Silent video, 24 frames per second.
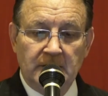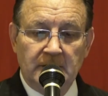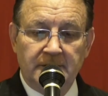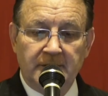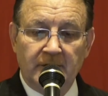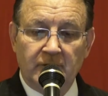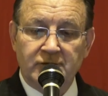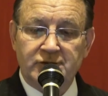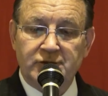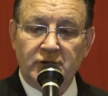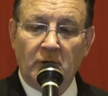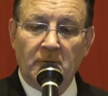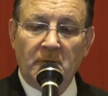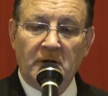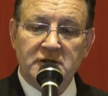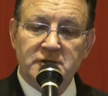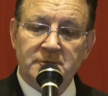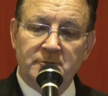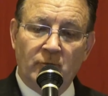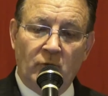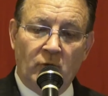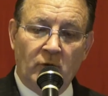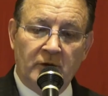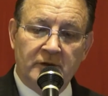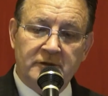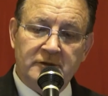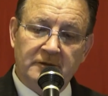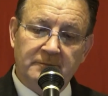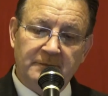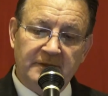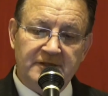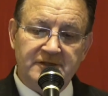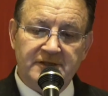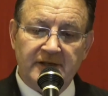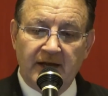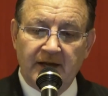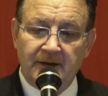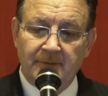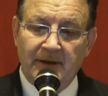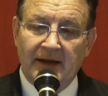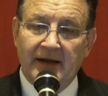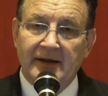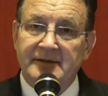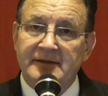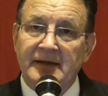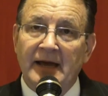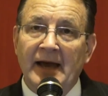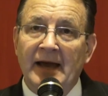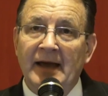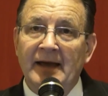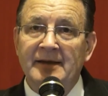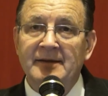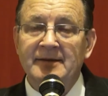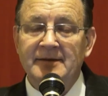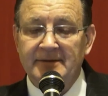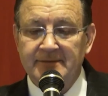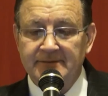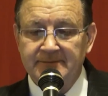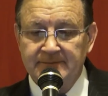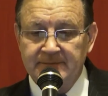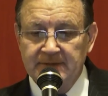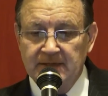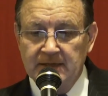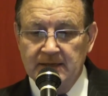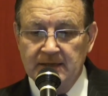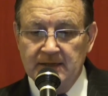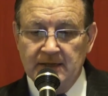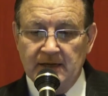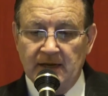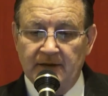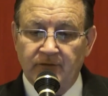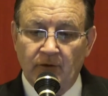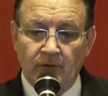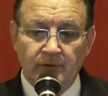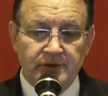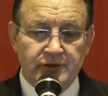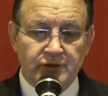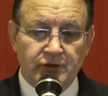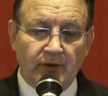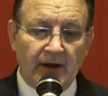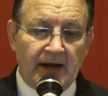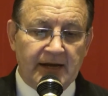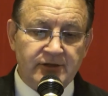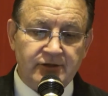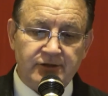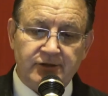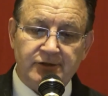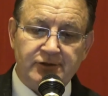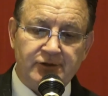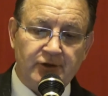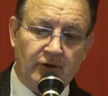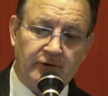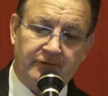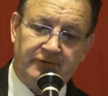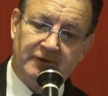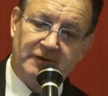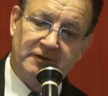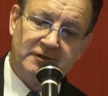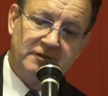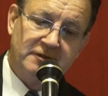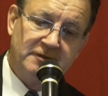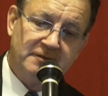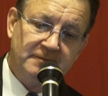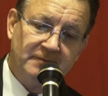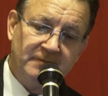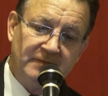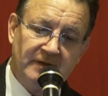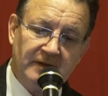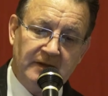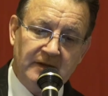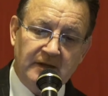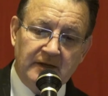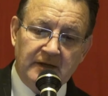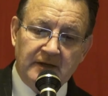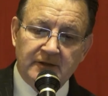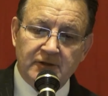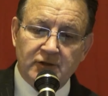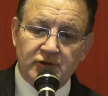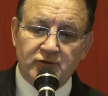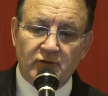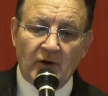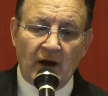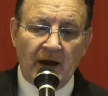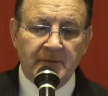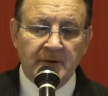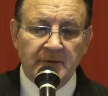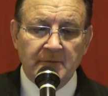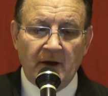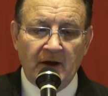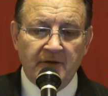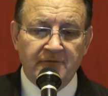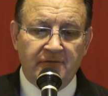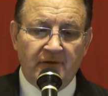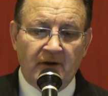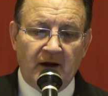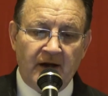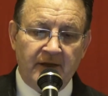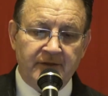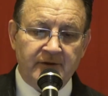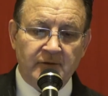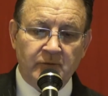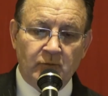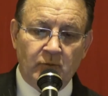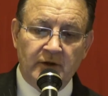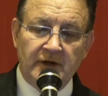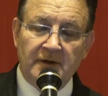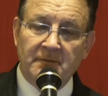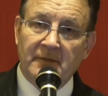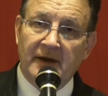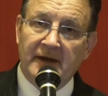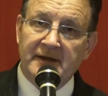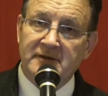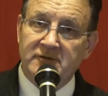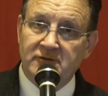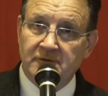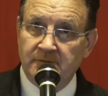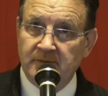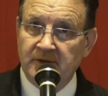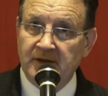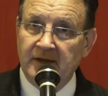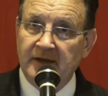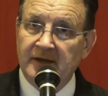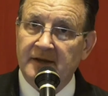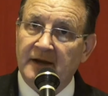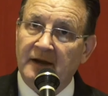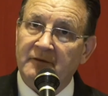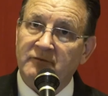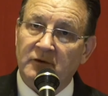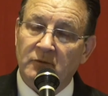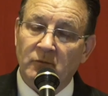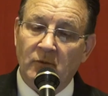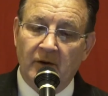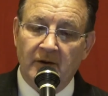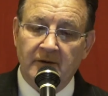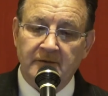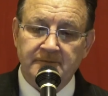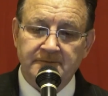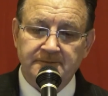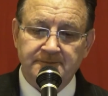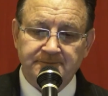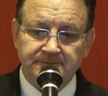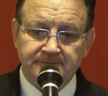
There is so much more to be said about Dad. I've only scratched the surface, describing my father and what he meant to me and everyone.